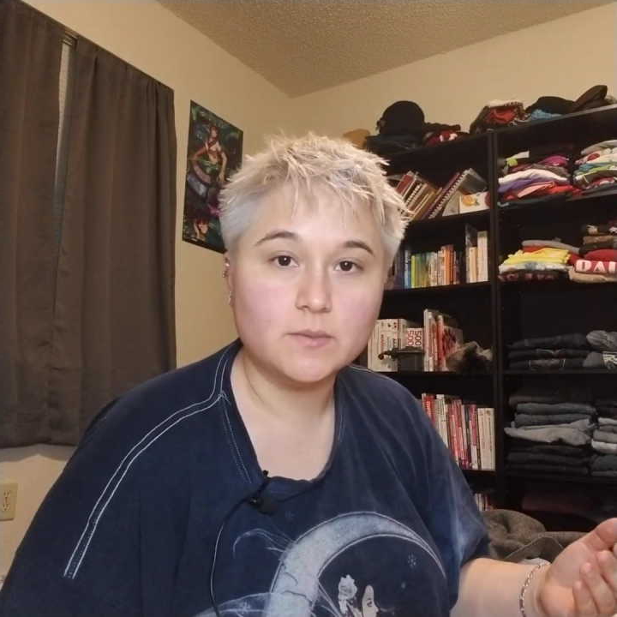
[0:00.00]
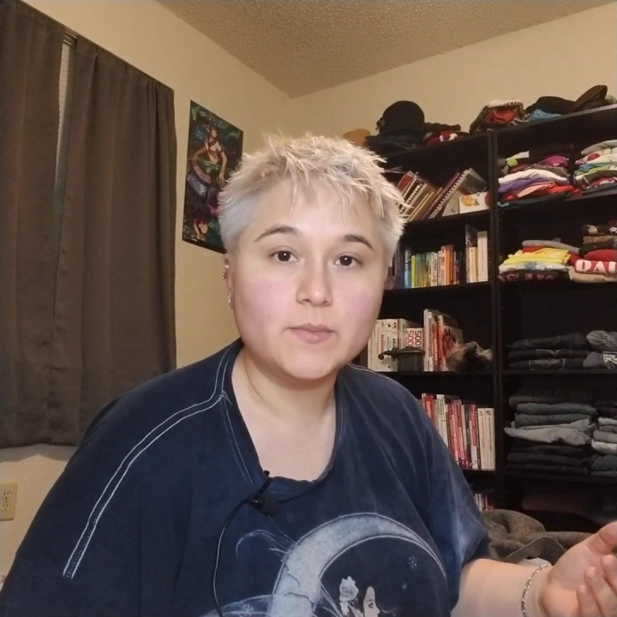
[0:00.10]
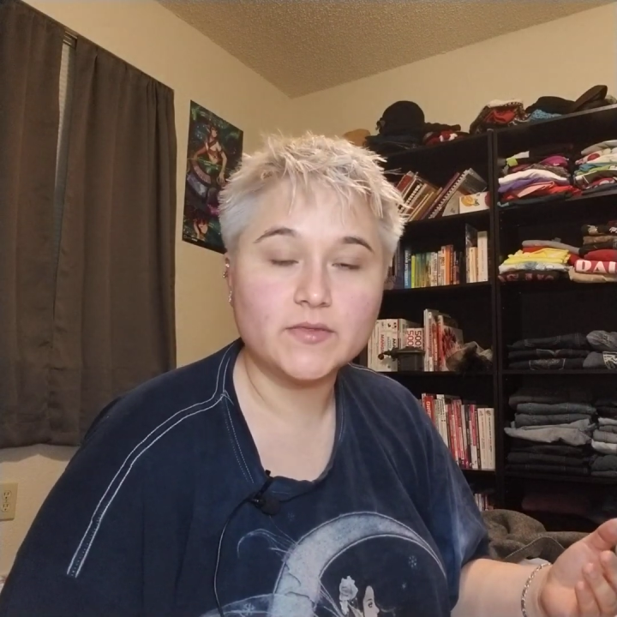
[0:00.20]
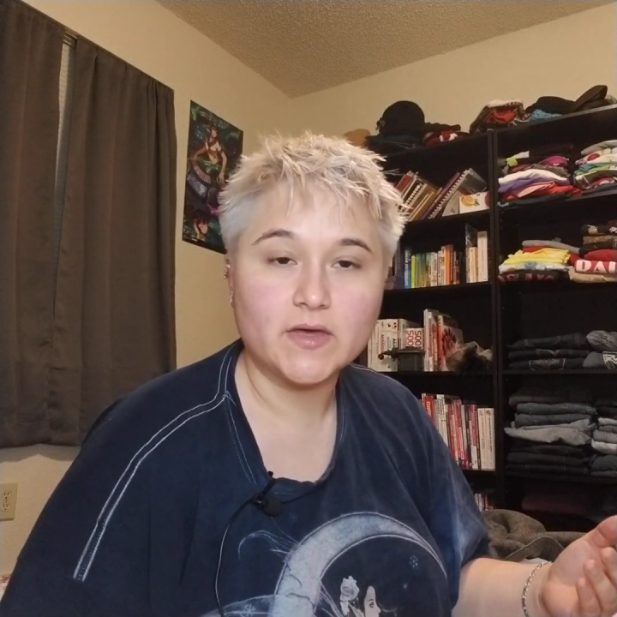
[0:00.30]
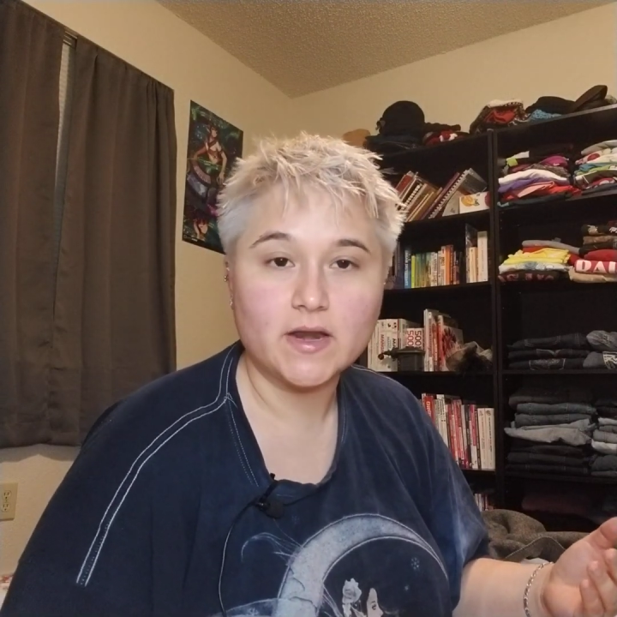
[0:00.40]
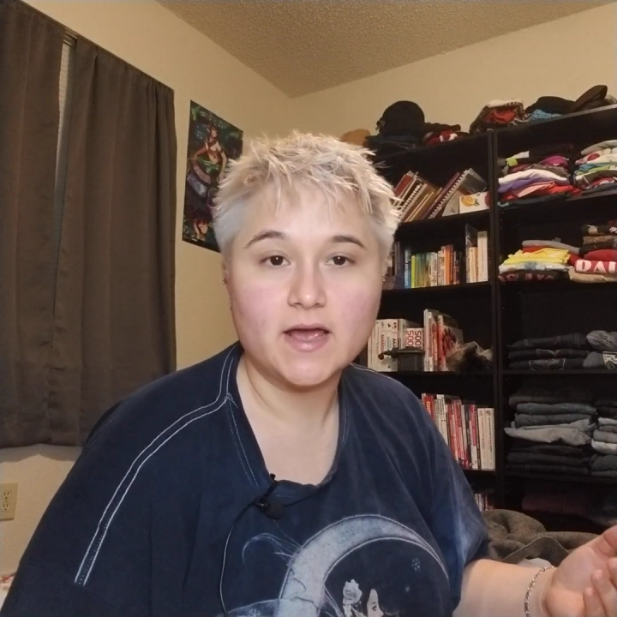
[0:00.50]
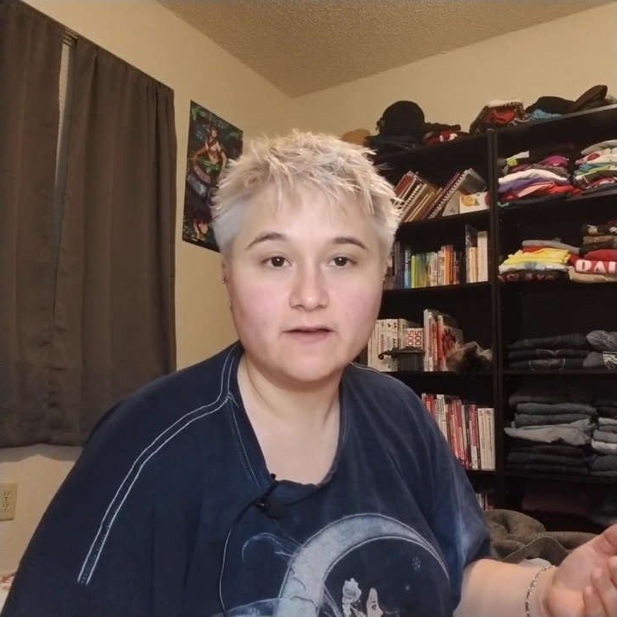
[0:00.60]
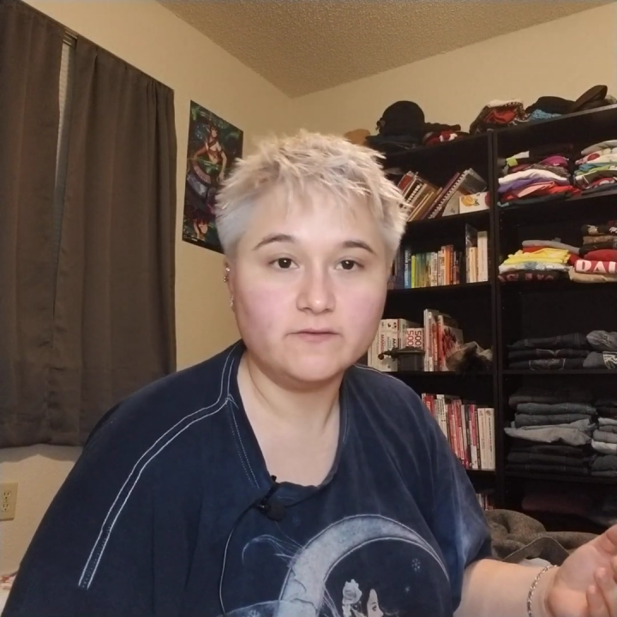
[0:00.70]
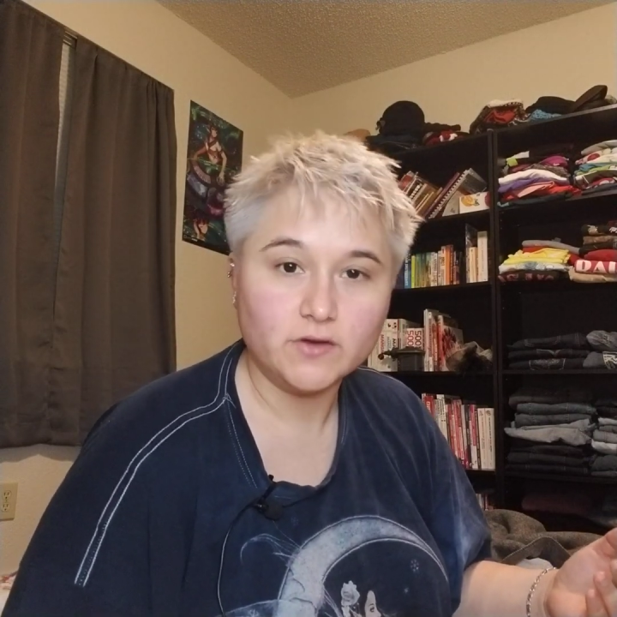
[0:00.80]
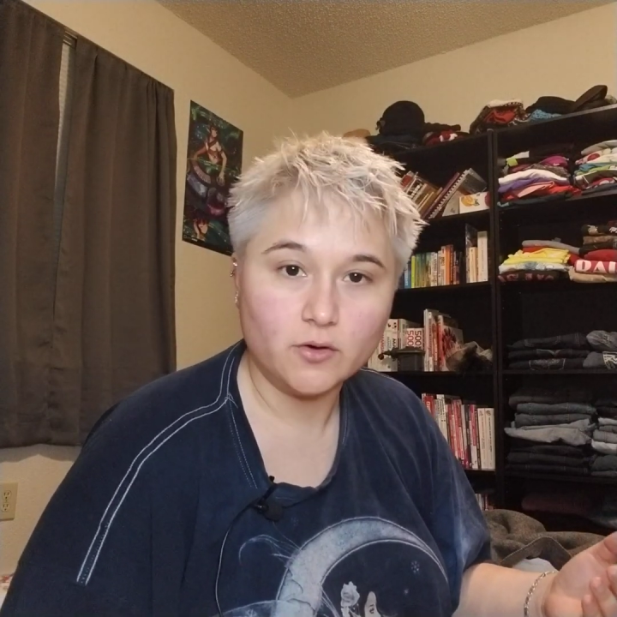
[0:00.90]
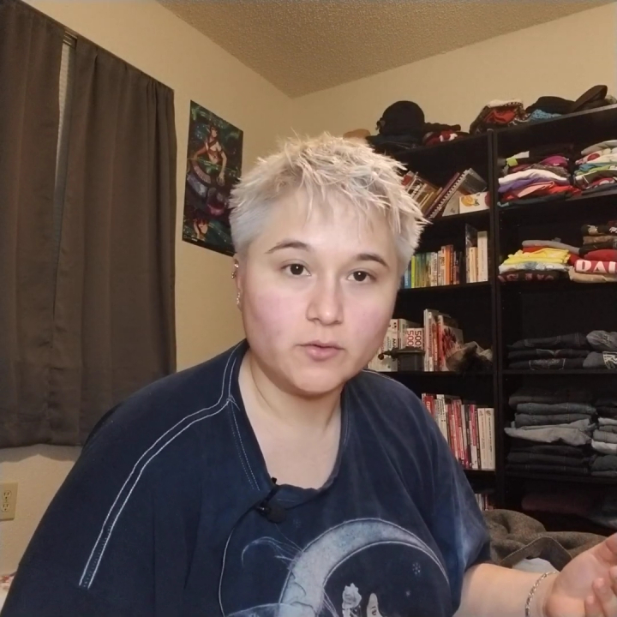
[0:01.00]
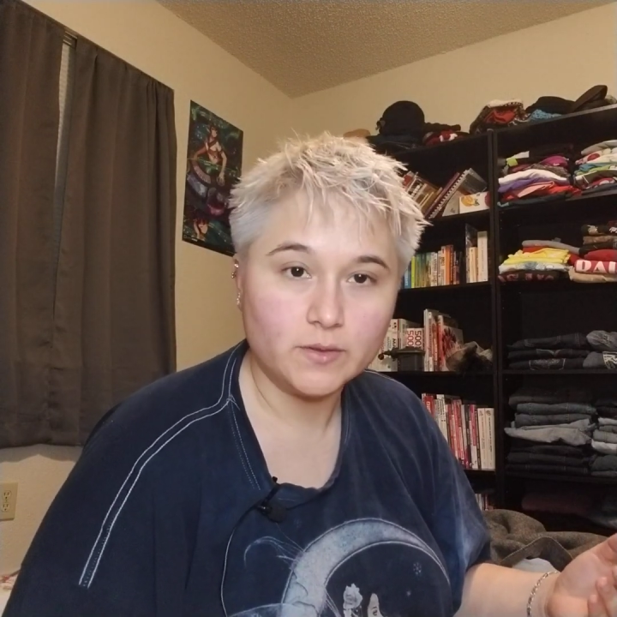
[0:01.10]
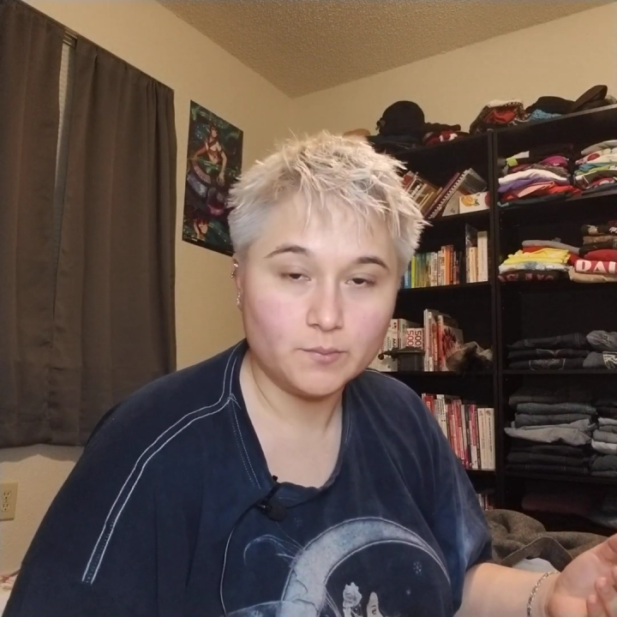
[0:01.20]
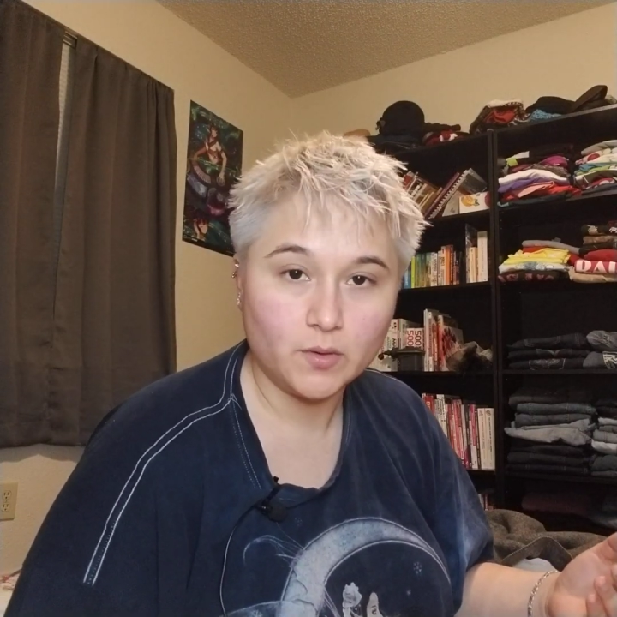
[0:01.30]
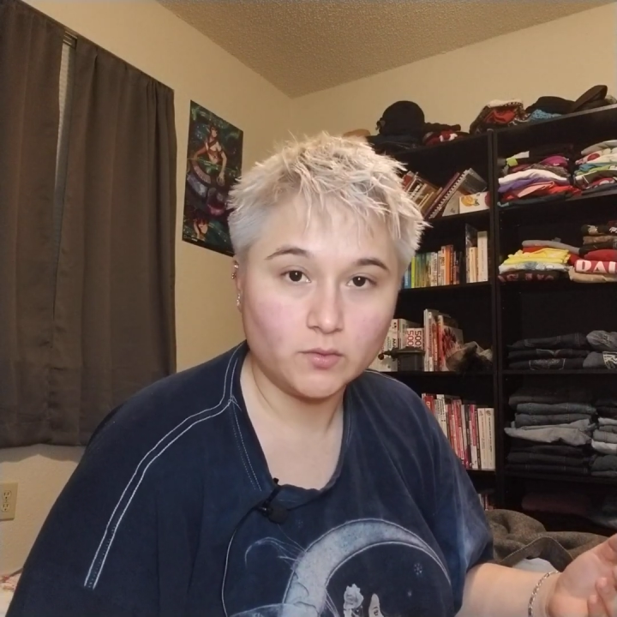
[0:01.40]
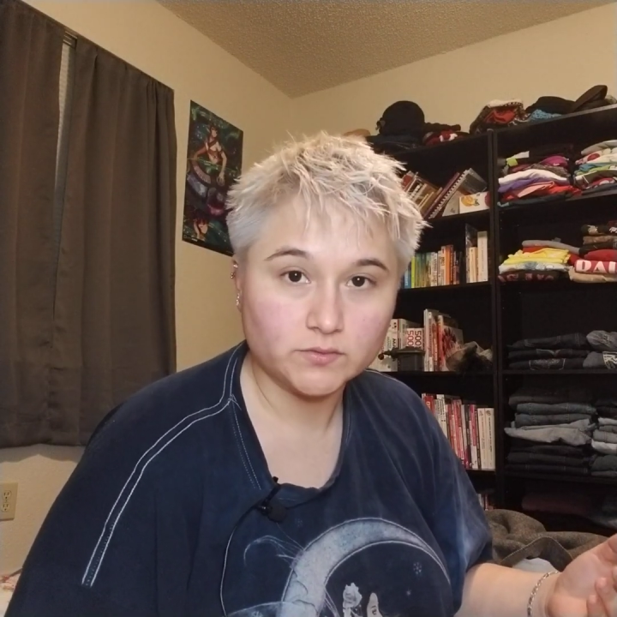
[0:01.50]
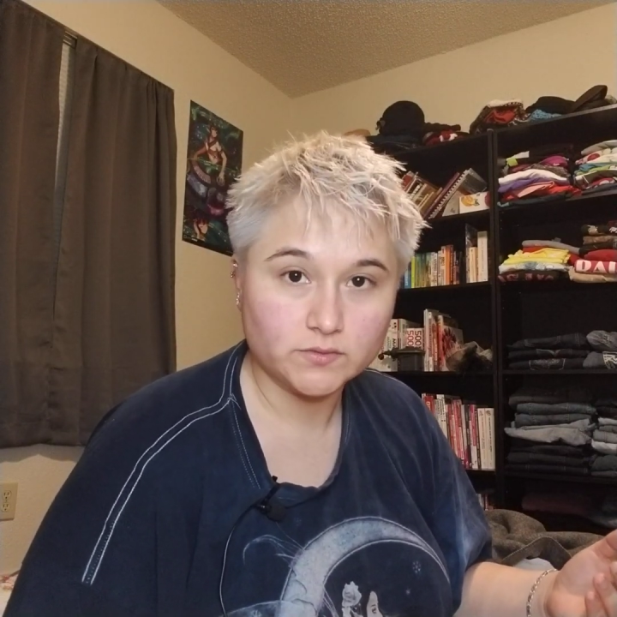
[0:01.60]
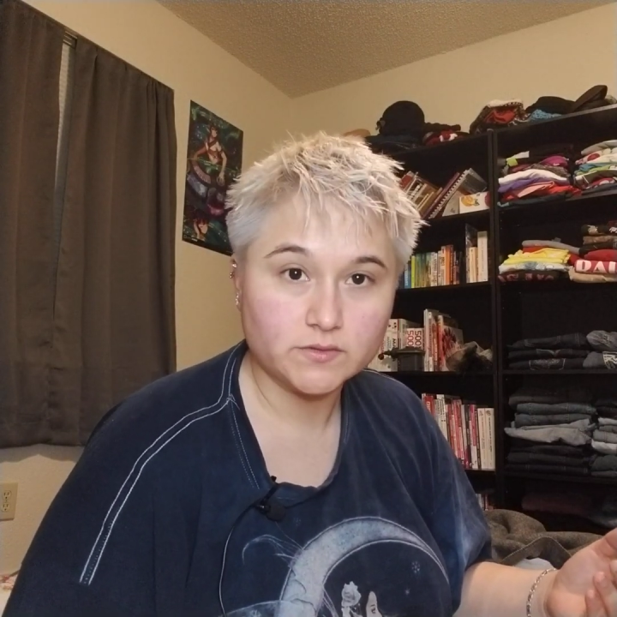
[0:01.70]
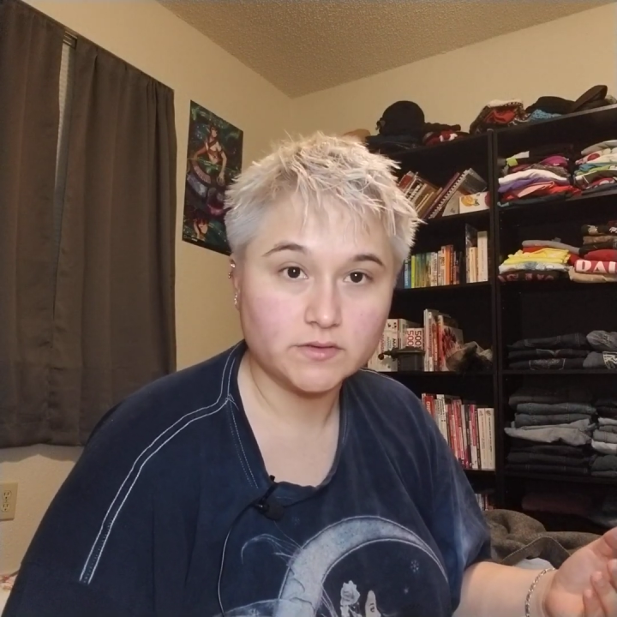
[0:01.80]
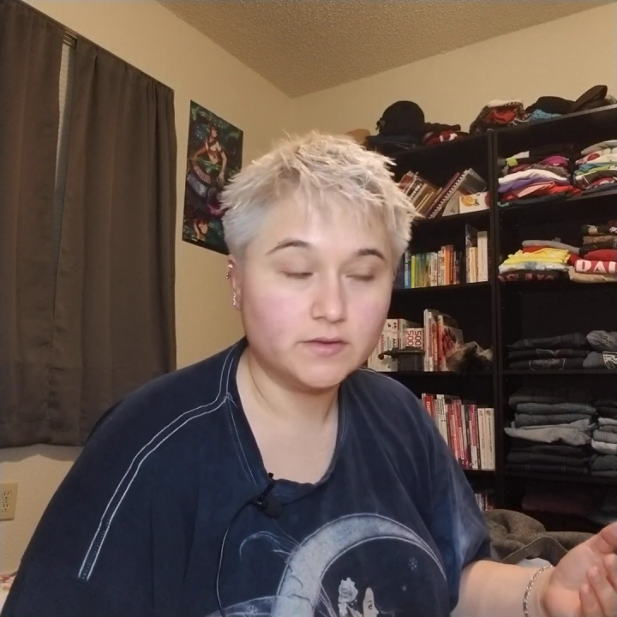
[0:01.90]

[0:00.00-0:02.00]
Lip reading: but that have no importance.